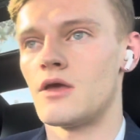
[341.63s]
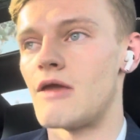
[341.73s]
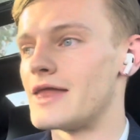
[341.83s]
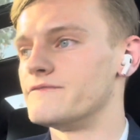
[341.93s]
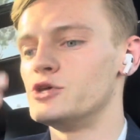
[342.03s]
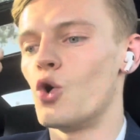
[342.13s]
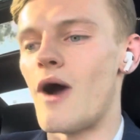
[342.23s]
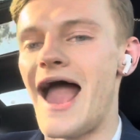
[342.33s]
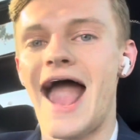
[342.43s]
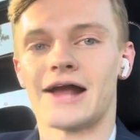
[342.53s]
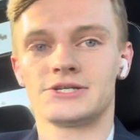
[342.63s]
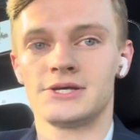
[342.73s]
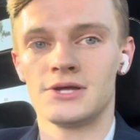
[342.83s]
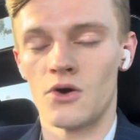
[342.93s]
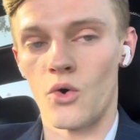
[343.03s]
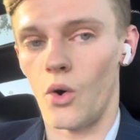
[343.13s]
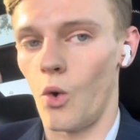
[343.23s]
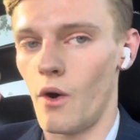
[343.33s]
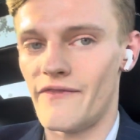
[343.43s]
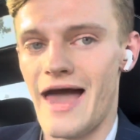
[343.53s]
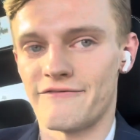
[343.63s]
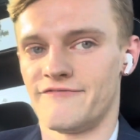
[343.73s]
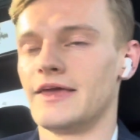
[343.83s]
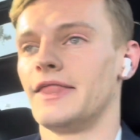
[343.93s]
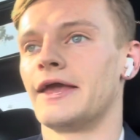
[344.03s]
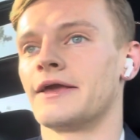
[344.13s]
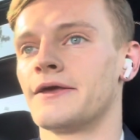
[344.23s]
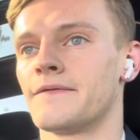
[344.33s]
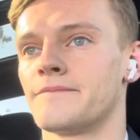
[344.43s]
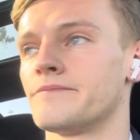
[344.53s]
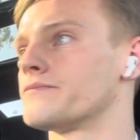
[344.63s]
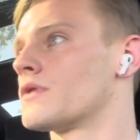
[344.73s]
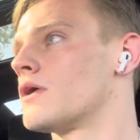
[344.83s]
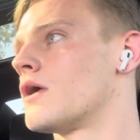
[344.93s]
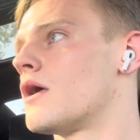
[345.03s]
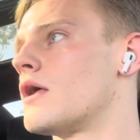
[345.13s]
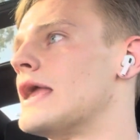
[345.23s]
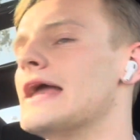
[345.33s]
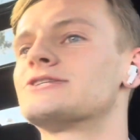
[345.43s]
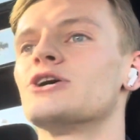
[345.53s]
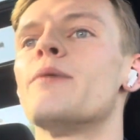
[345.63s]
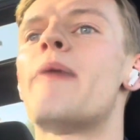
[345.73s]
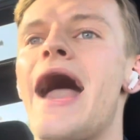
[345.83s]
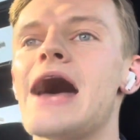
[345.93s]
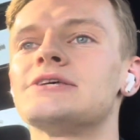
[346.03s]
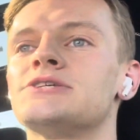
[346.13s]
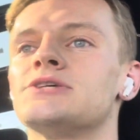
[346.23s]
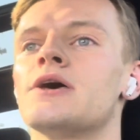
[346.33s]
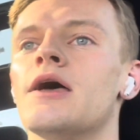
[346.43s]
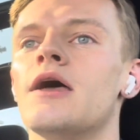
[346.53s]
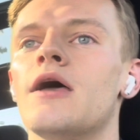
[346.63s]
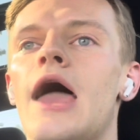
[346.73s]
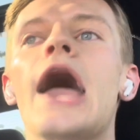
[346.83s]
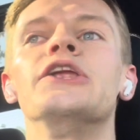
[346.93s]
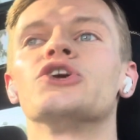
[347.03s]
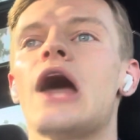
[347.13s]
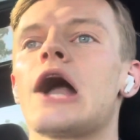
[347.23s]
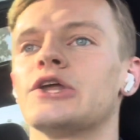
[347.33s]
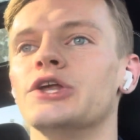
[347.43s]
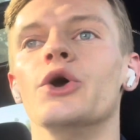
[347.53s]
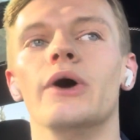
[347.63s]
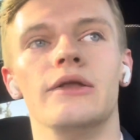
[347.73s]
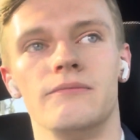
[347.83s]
And if you don't act on that feeling, it's going to pass and you're not going to do it.